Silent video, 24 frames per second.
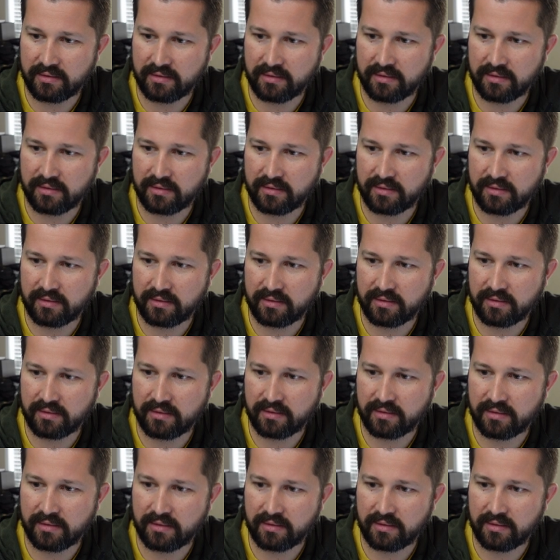
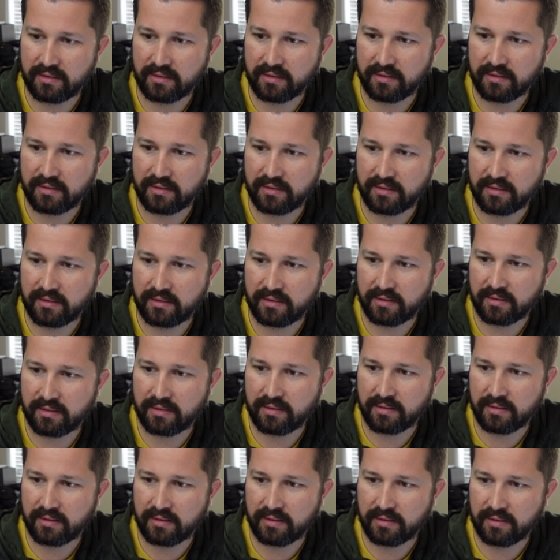
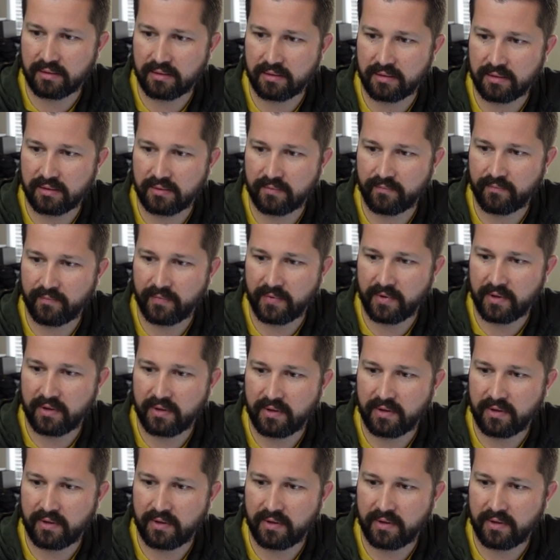Nothing is said.